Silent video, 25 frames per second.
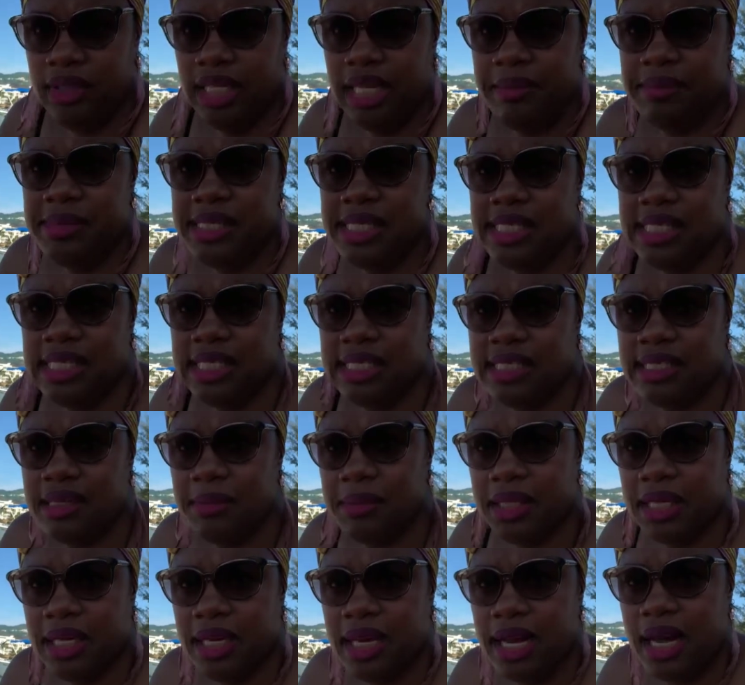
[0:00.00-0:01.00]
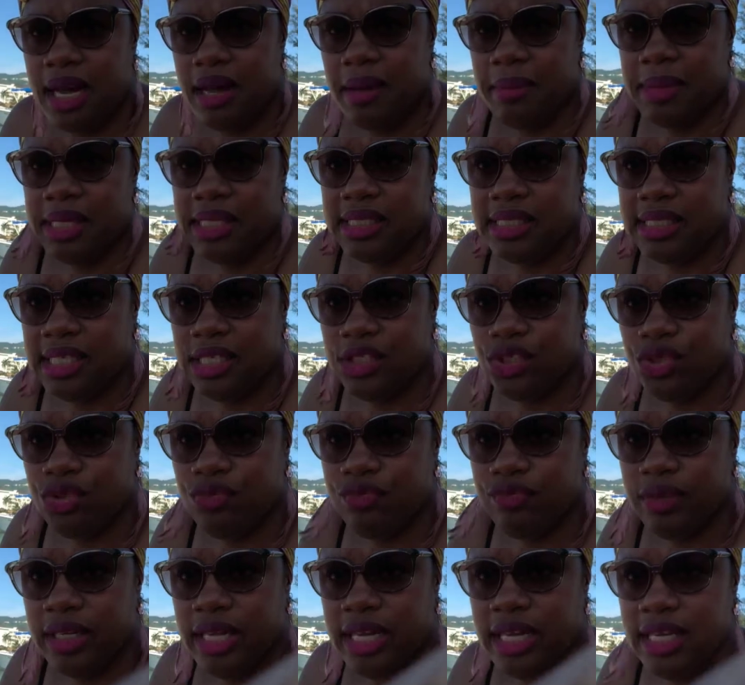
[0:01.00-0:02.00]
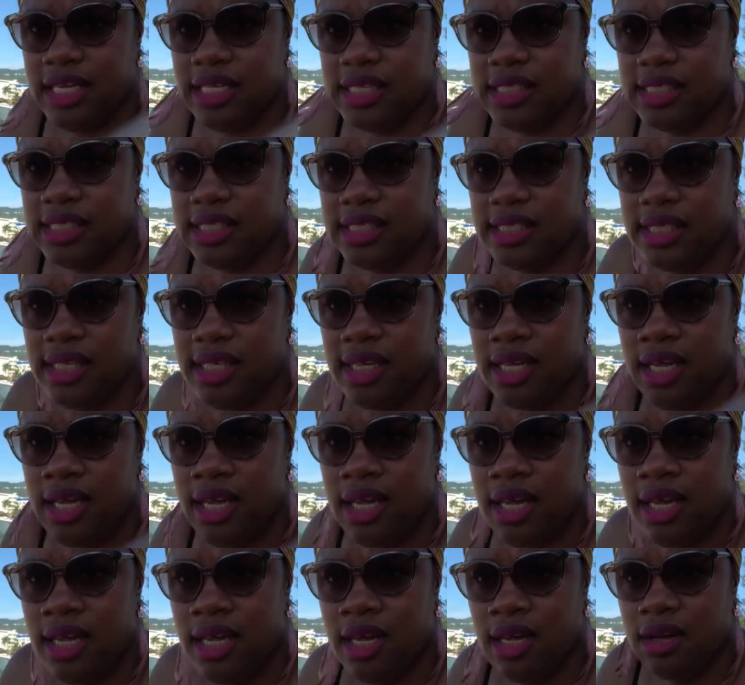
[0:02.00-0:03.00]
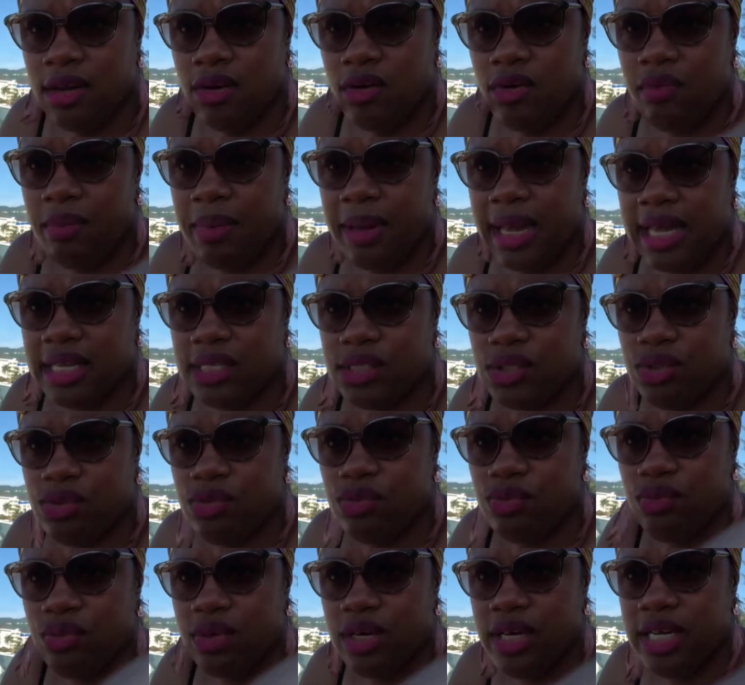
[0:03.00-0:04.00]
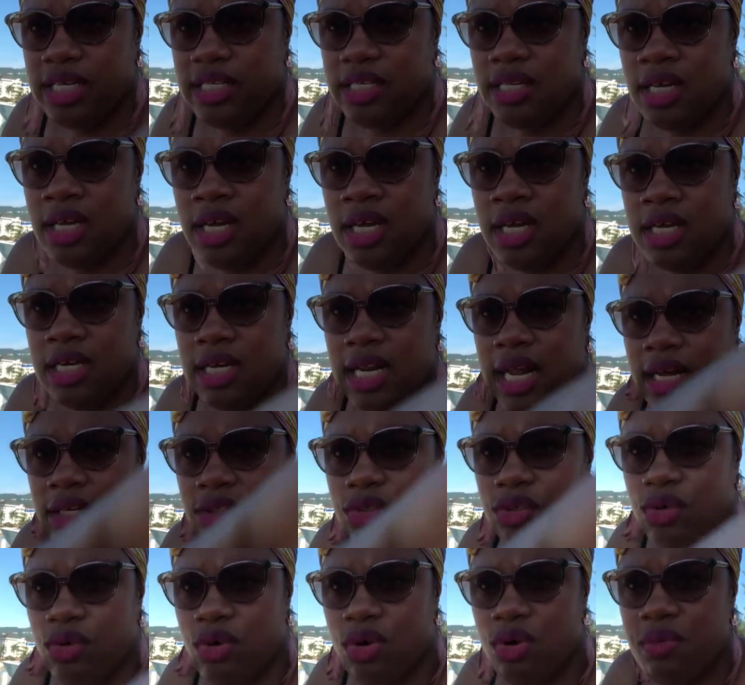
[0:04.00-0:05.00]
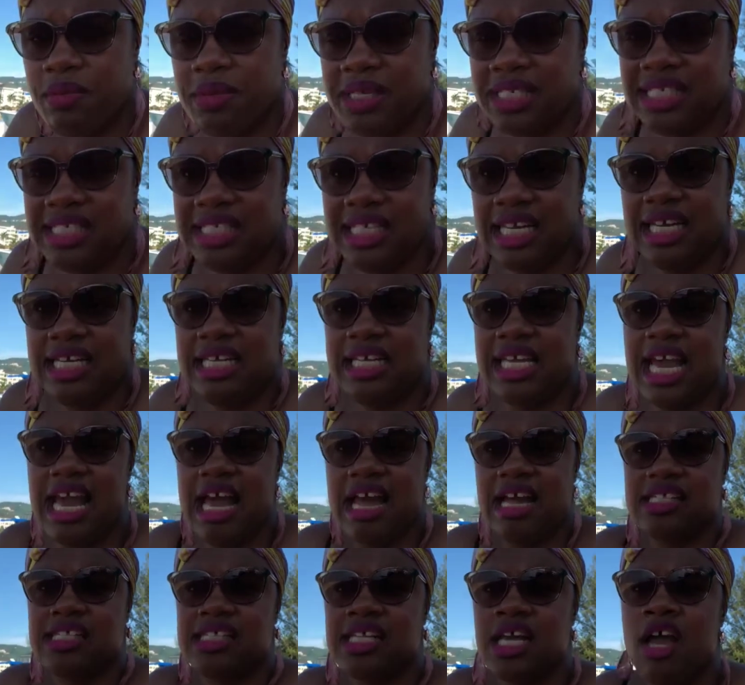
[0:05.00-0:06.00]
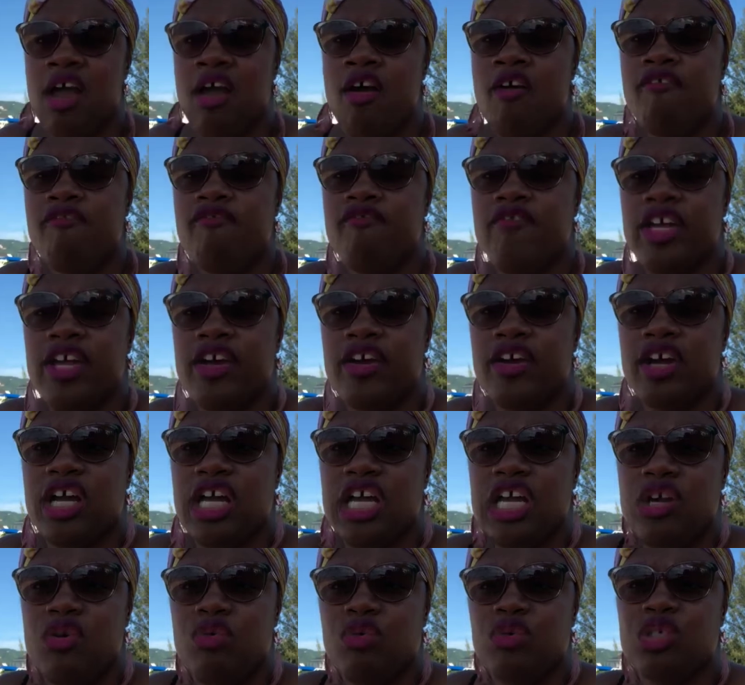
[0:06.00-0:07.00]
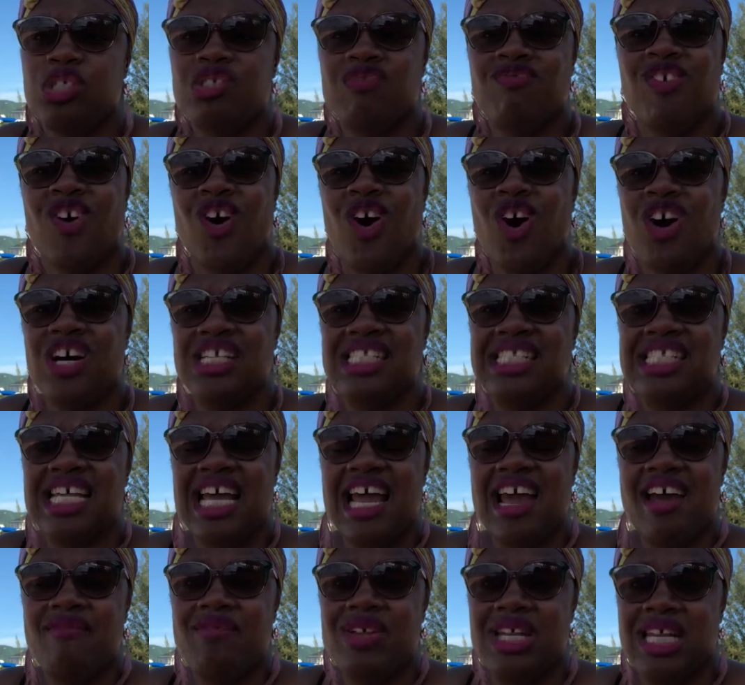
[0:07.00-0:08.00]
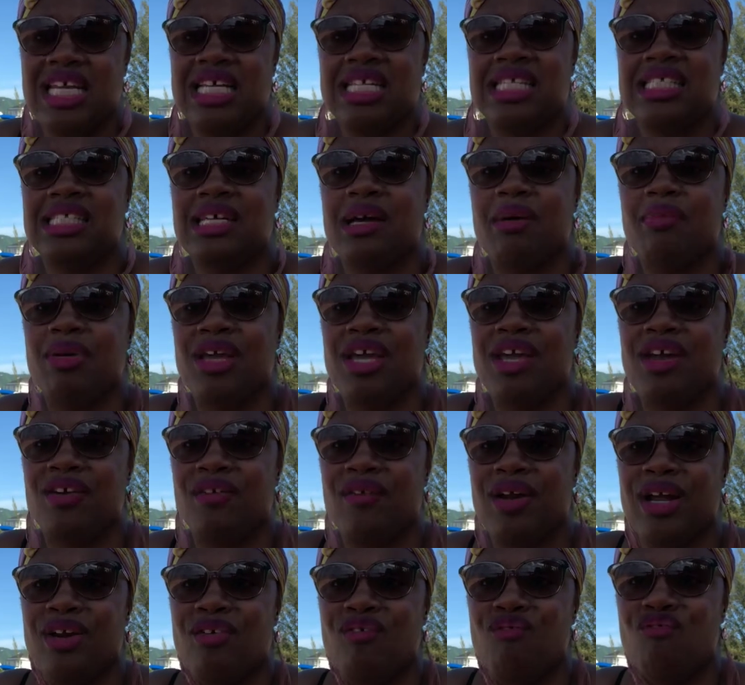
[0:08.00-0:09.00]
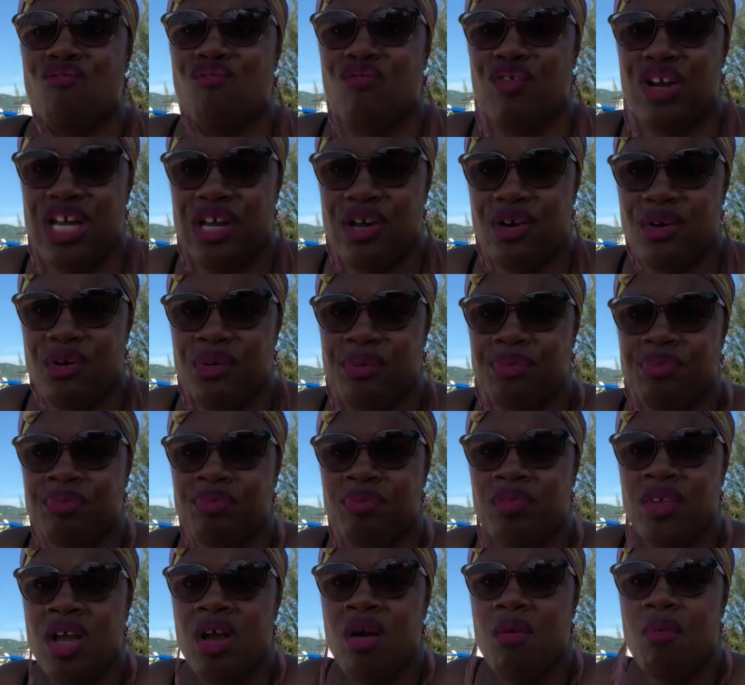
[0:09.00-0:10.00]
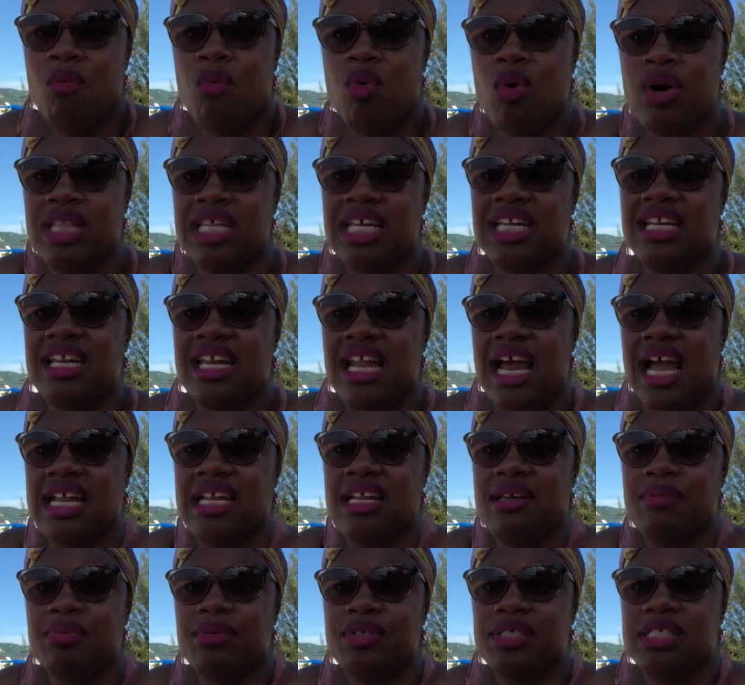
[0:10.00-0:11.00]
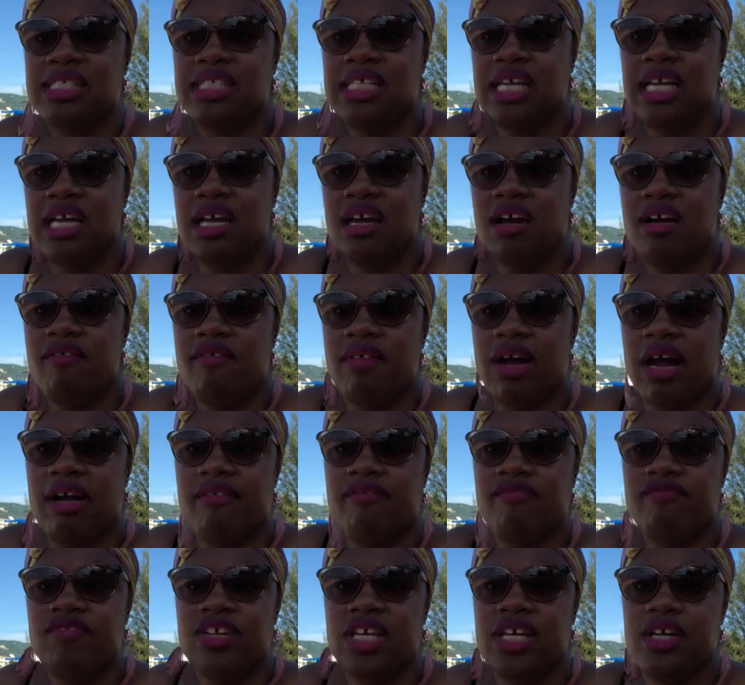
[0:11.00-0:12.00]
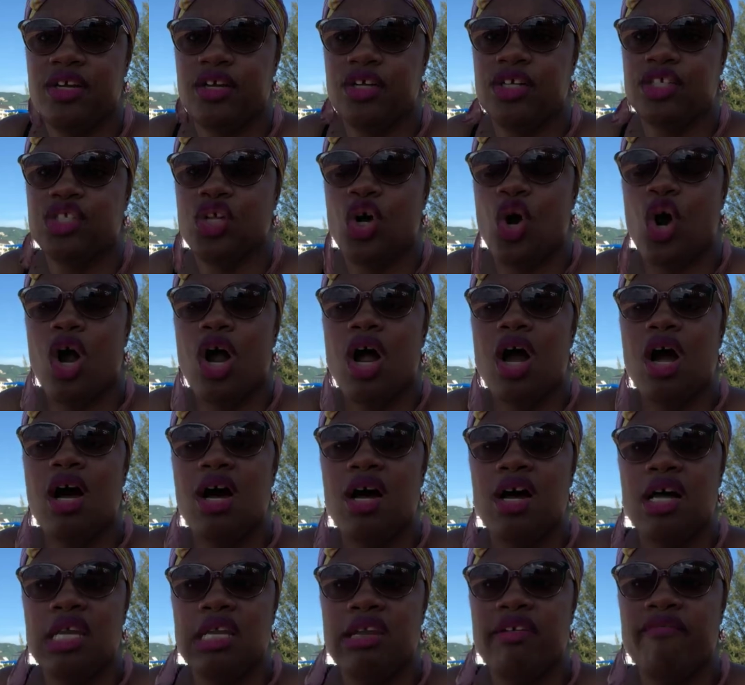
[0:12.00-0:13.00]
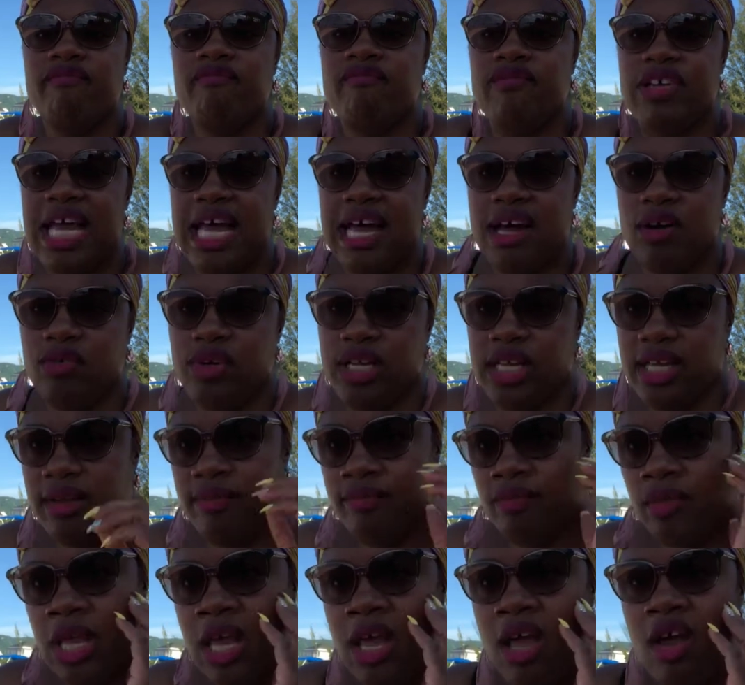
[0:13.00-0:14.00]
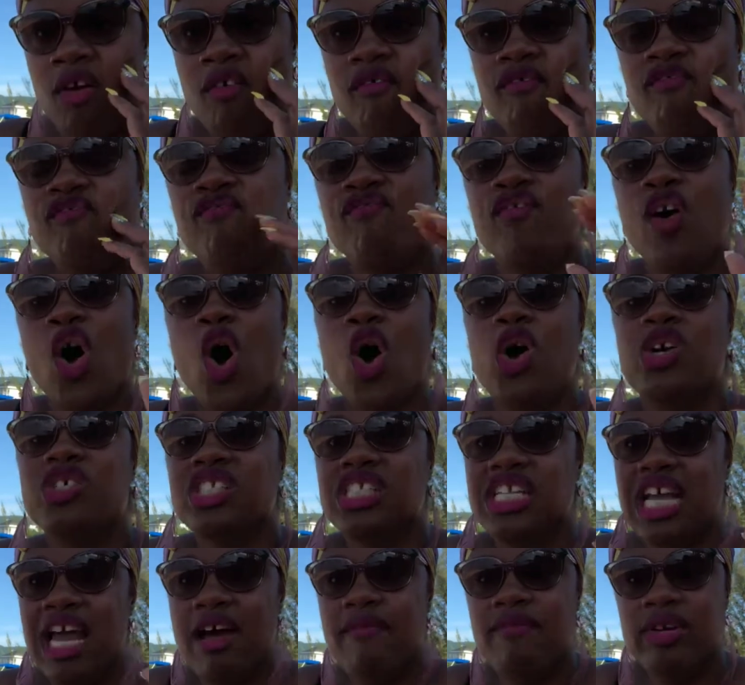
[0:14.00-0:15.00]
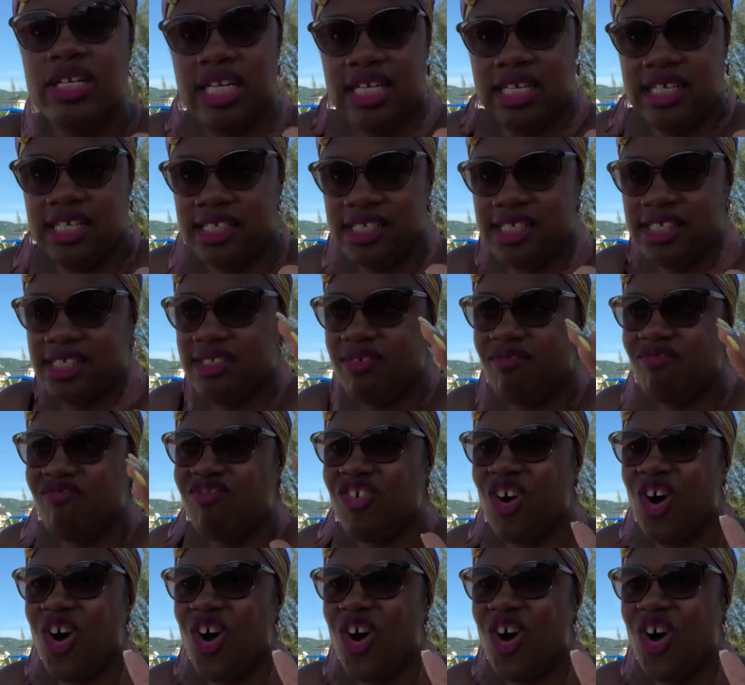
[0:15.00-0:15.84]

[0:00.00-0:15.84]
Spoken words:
Let me see some of the comments that you ladies go back to what Dr. Coleman said. Yes, fear equals false evidence appearing real. More than 90% of our fears are unfounded. False evidence.